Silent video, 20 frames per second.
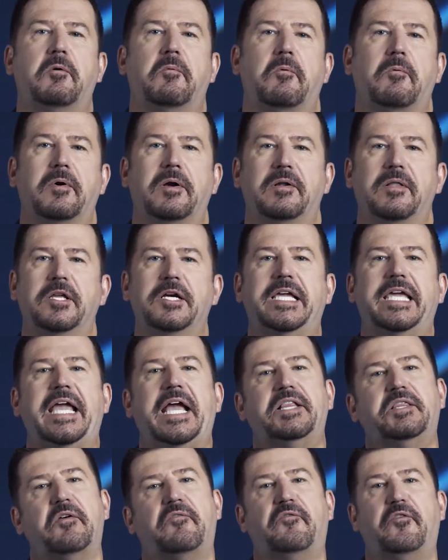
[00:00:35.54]
we're looking
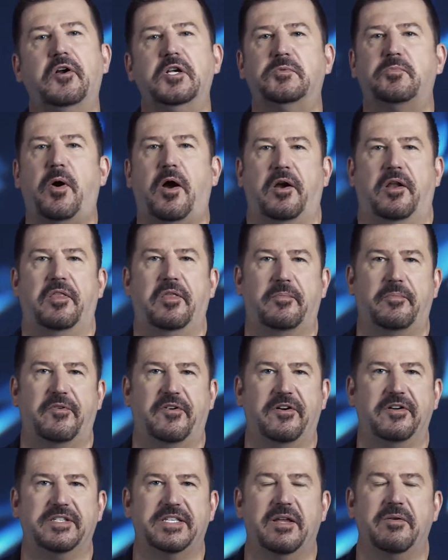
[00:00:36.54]
at the first part of the
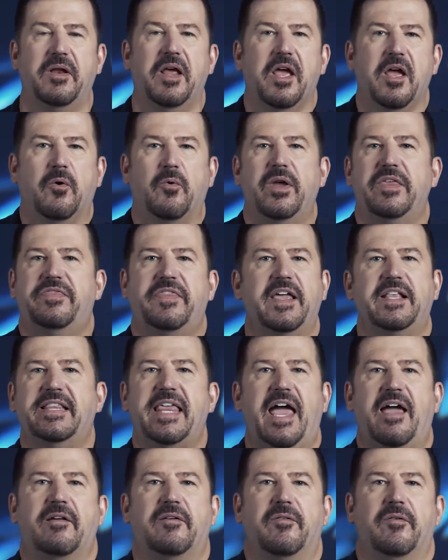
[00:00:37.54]
verse, and we think
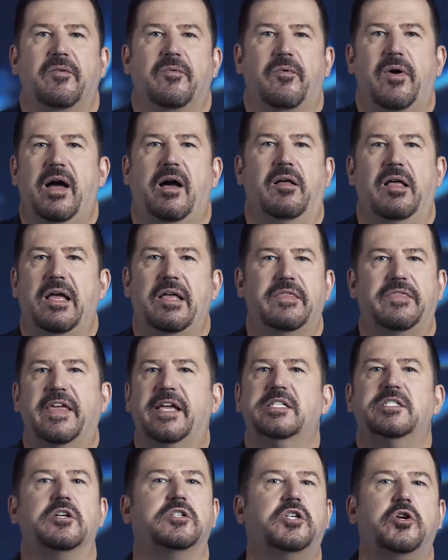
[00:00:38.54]
that, well,
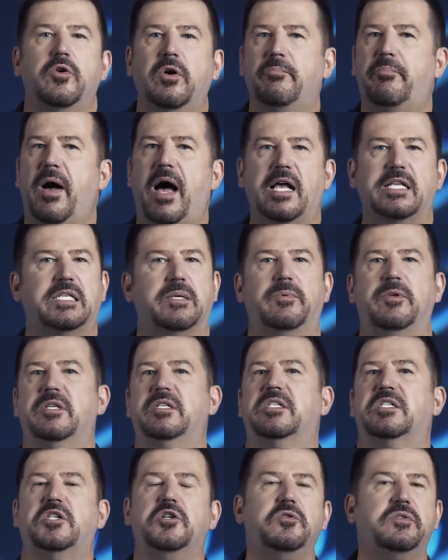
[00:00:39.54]
things are too impossible,
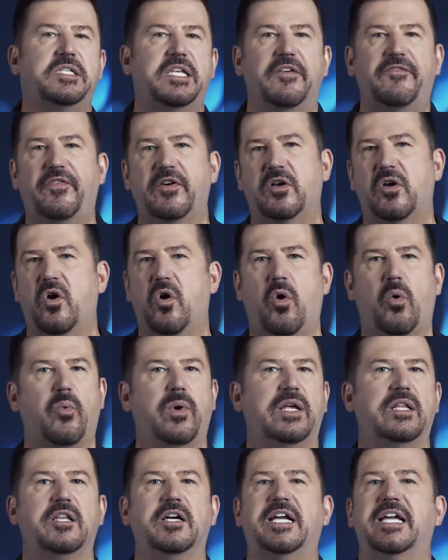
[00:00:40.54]
it's too difficult.
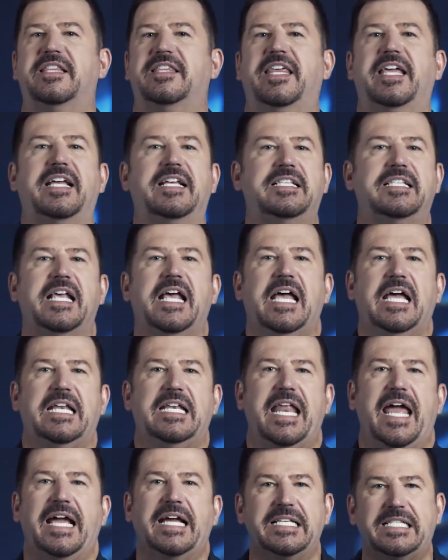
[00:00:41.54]
We look at things
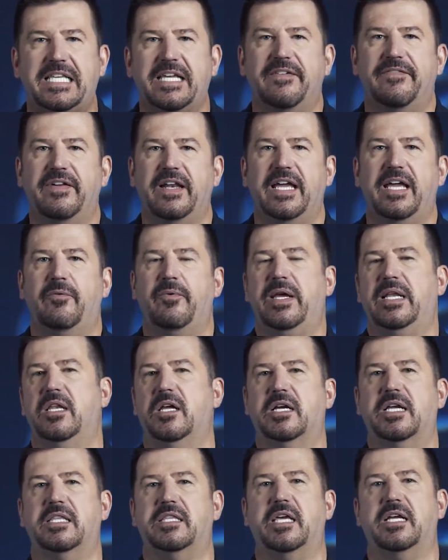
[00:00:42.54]
negatively, we
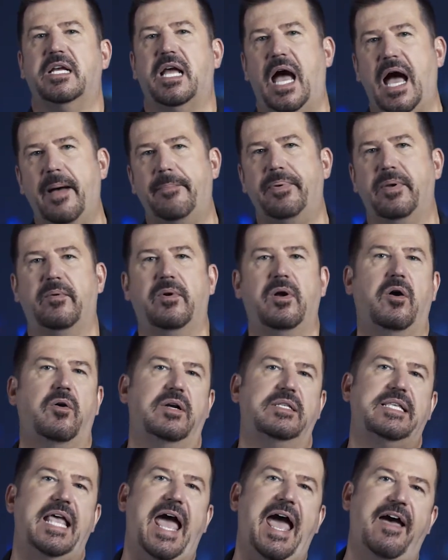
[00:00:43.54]
look at the cup and, oh,
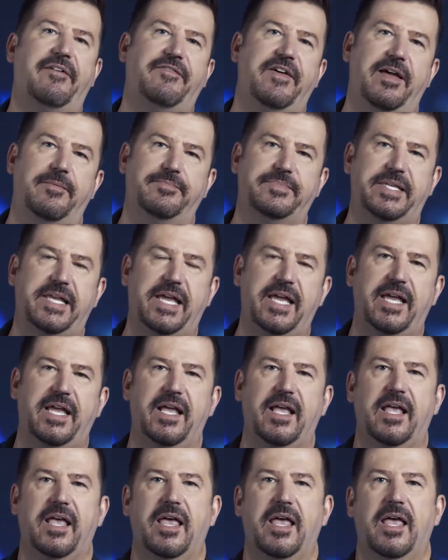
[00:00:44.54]
it's half empty.
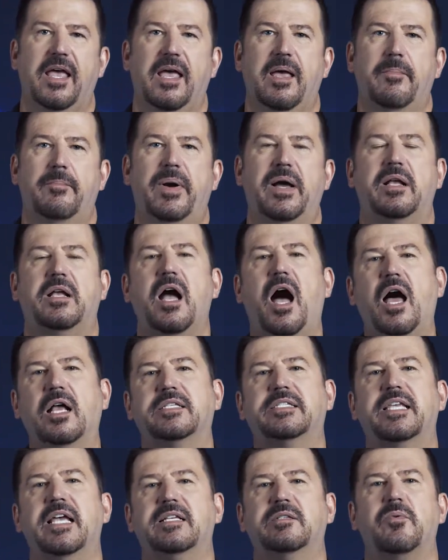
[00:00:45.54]
But God
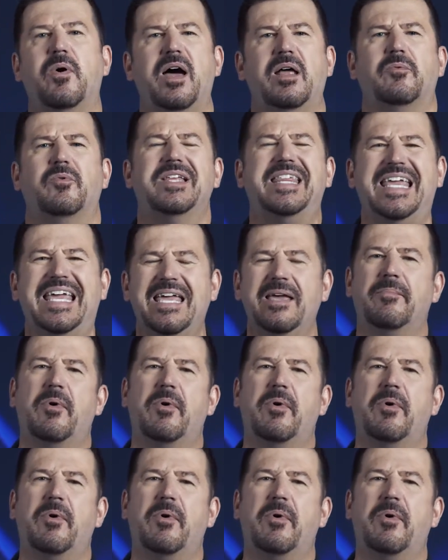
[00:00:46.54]
says what? With Him,